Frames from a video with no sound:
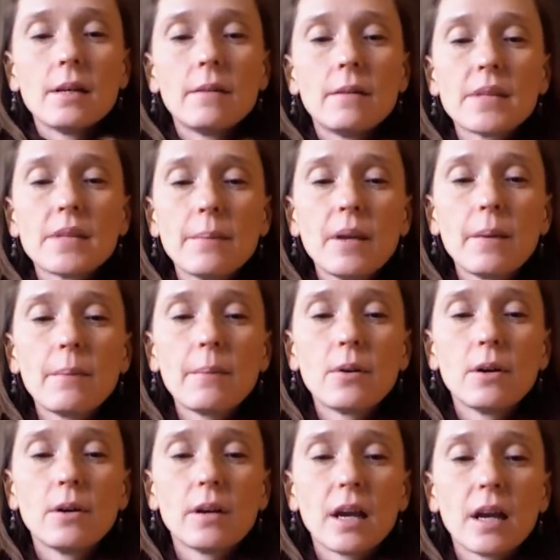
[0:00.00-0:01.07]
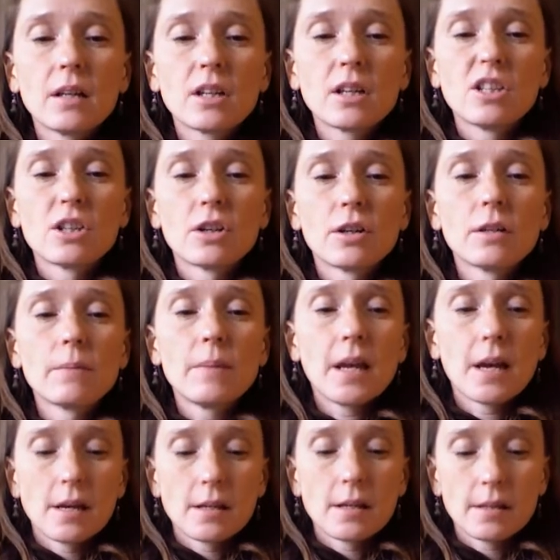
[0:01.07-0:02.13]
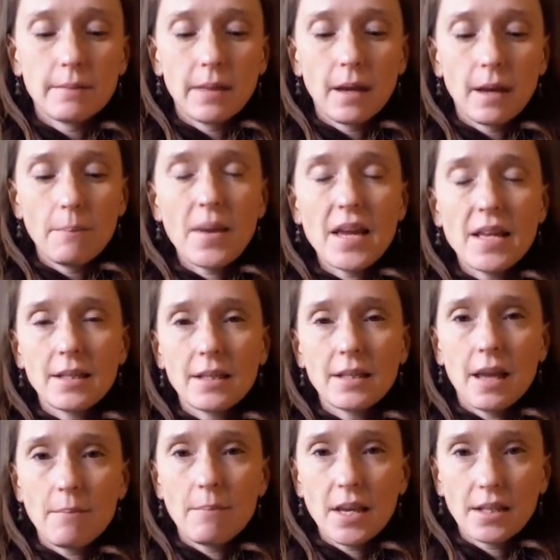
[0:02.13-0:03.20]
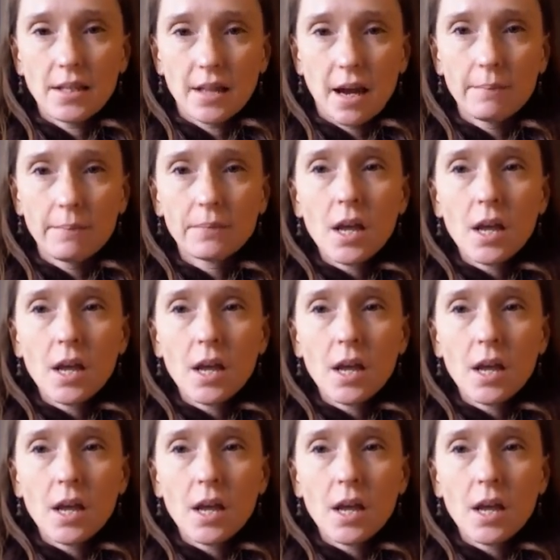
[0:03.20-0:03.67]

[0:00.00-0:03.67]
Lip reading: some people get concerned because the paints get mixed up.